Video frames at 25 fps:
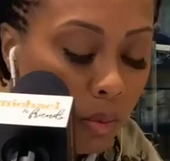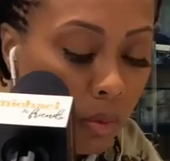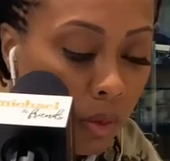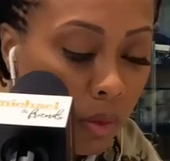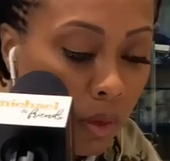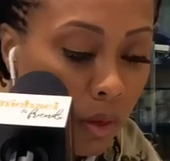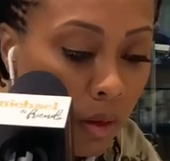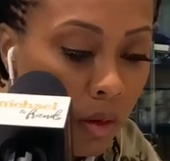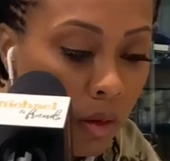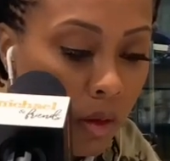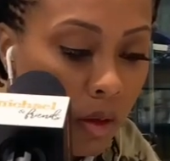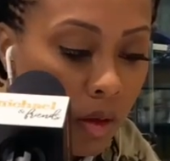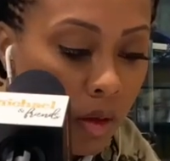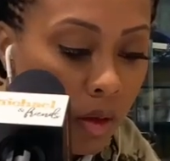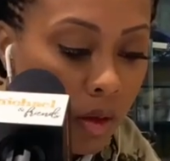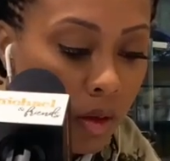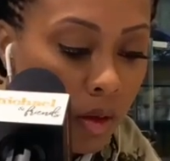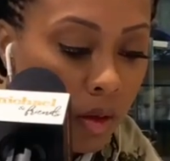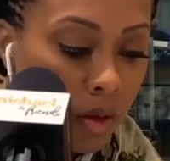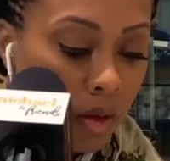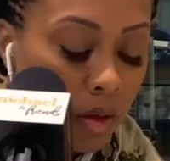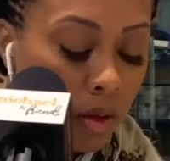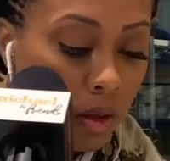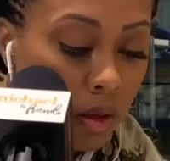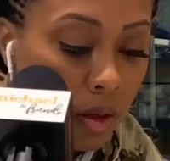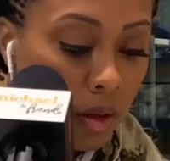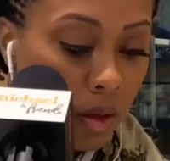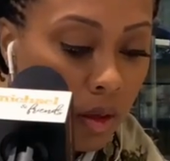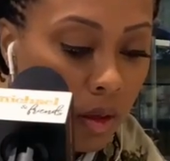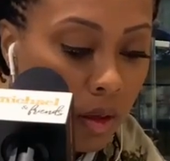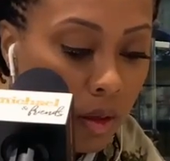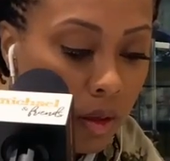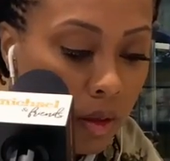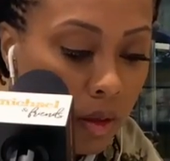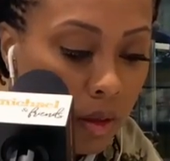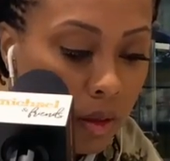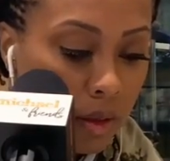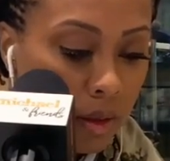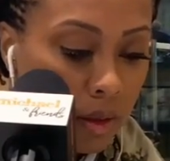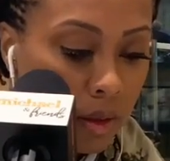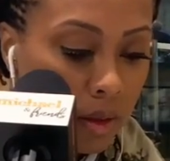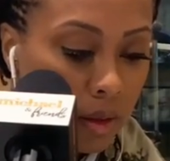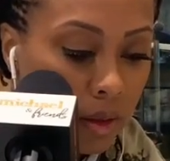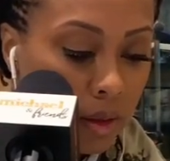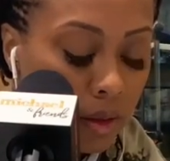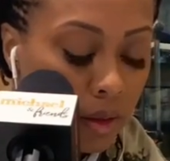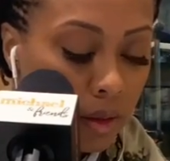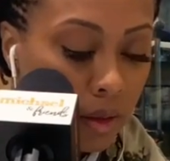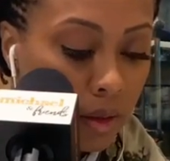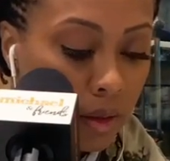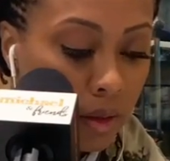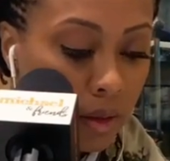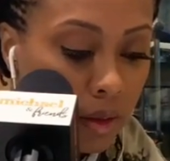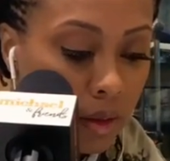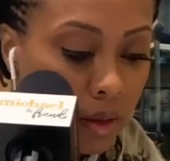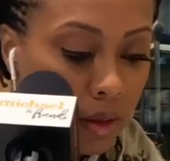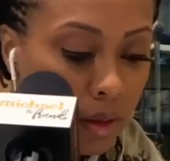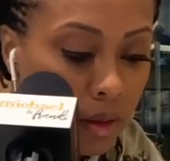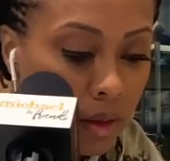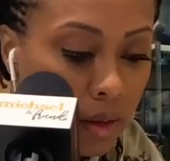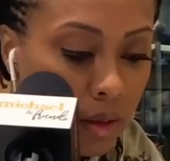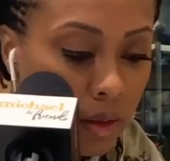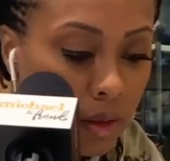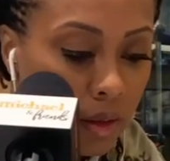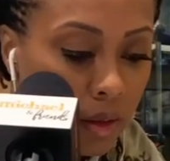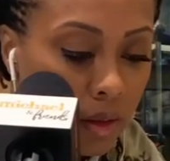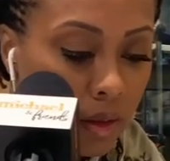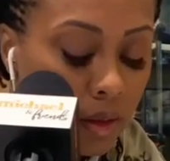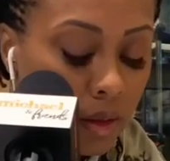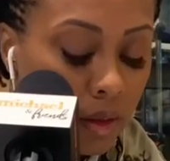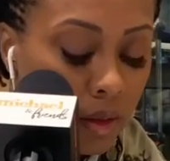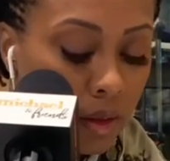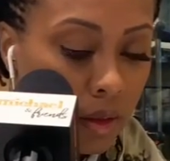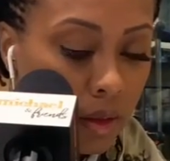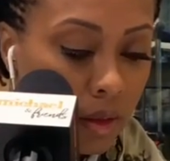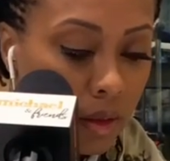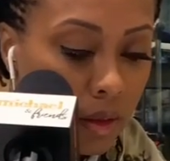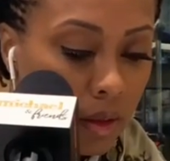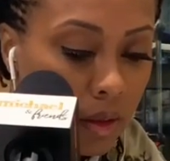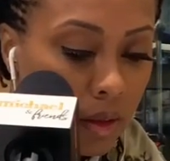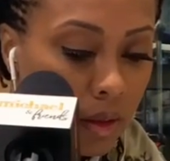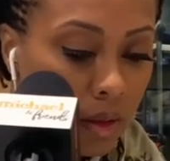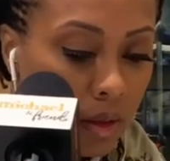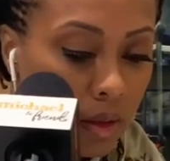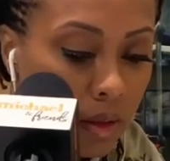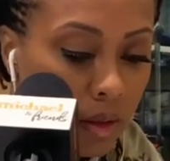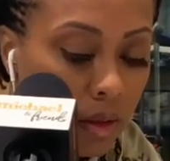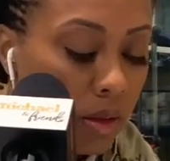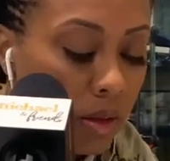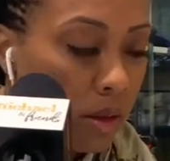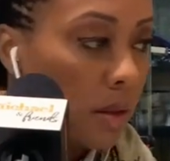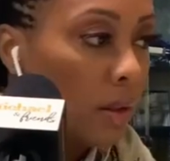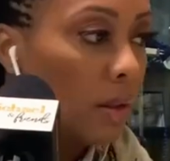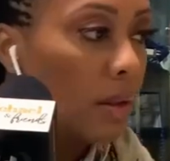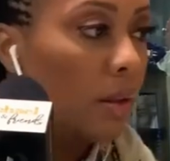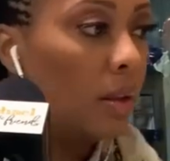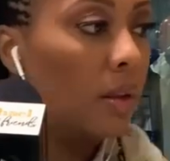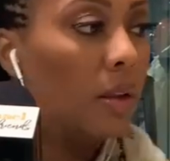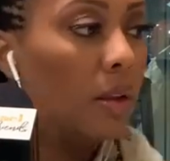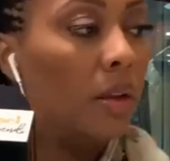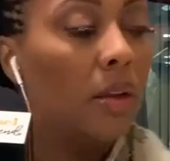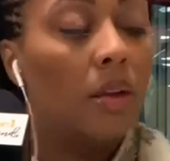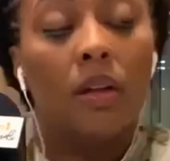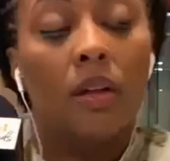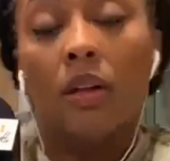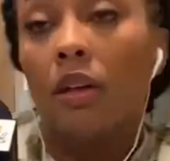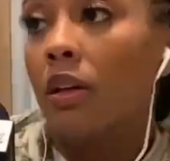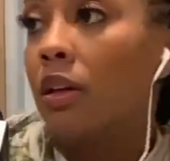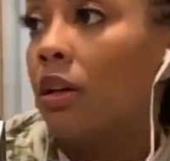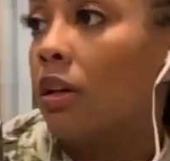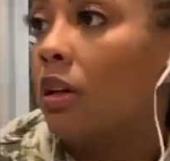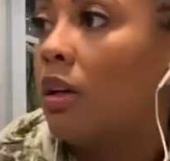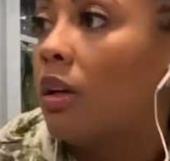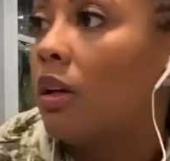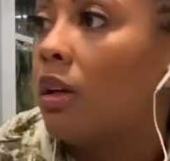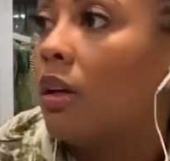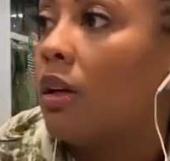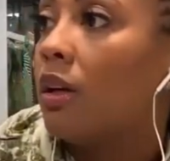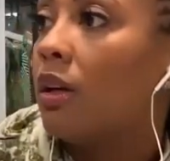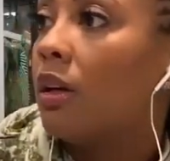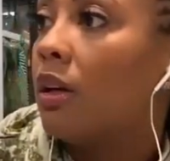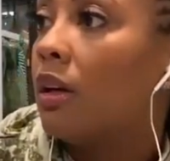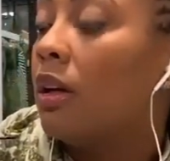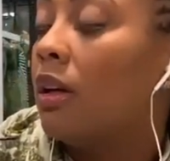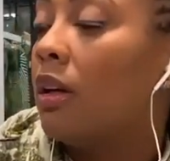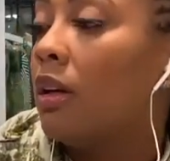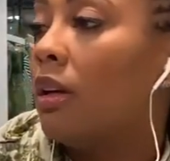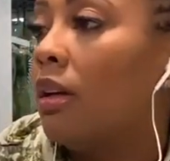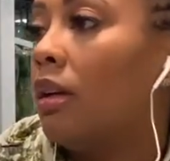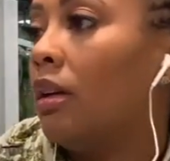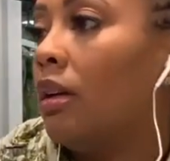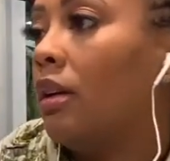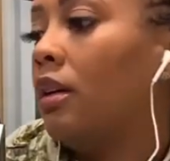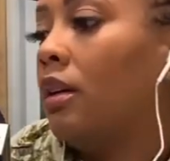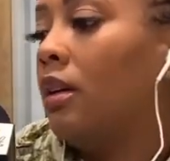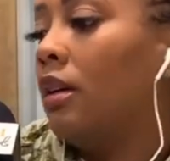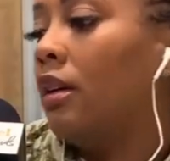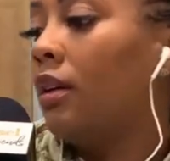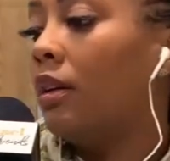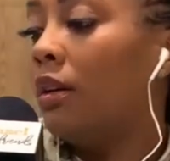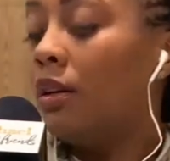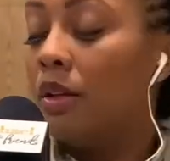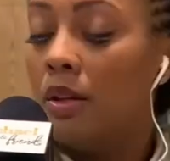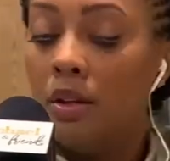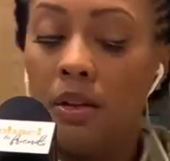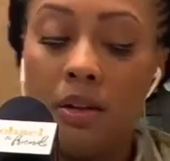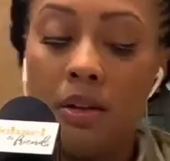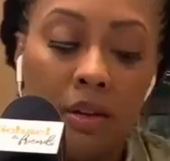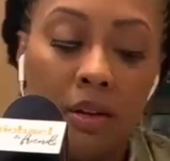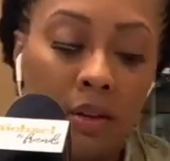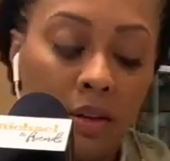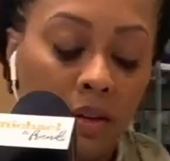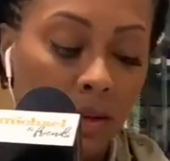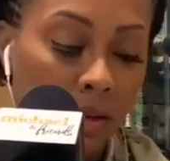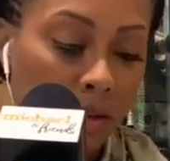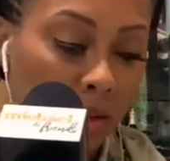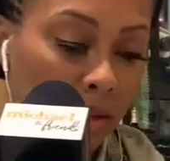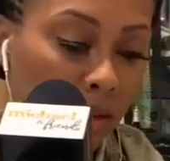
(silent)